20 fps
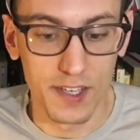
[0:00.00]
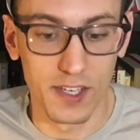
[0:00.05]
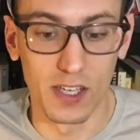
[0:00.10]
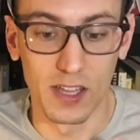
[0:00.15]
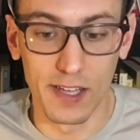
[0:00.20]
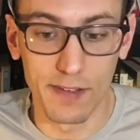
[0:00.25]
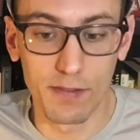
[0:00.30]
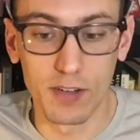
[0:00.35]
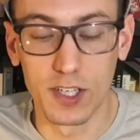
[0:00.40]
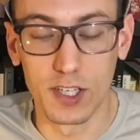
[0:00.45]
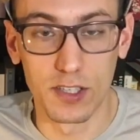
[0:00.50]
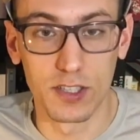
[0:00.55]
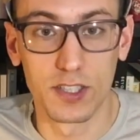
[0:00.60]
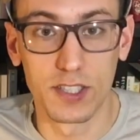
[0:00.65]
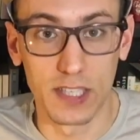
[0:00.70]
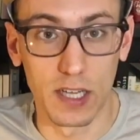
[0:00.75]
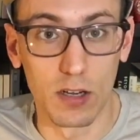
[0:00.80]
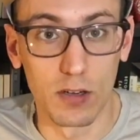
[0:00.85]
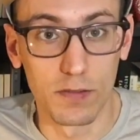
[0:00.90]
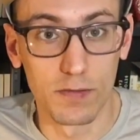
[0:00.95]
deliver
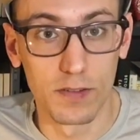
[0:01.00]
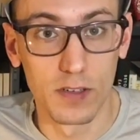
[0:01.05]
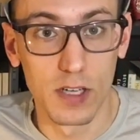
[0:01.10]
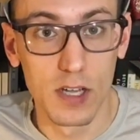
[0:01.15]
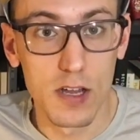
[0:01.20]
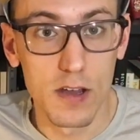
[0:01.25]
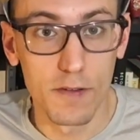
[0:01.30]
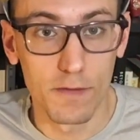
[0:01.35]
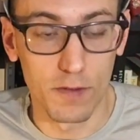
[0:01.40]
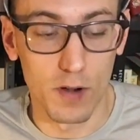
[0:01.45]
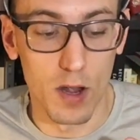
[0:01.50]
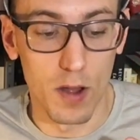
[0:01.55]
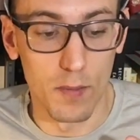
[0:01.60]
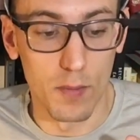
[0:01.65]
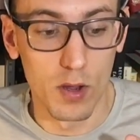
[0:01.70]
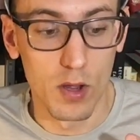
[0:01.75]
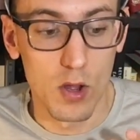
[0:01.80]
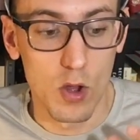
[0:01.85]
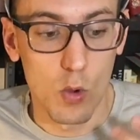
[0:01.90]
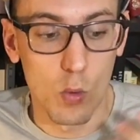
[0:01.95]
yourself
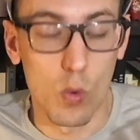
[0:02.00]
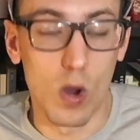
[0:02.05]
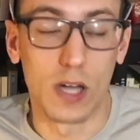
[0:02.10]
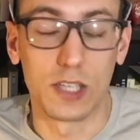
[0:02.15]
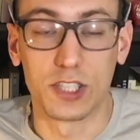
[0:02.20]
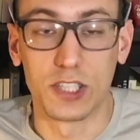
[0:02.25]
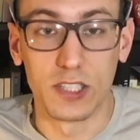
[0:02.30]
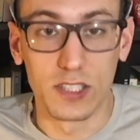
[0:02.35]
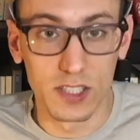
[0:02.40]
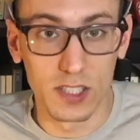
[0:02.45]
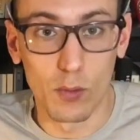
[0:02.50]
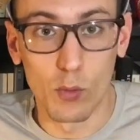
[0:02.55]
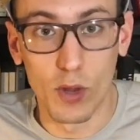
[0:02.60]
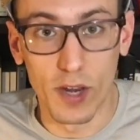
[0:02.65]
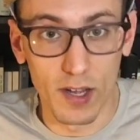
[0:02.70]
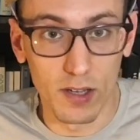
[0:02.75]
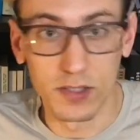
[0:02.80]
from watching someone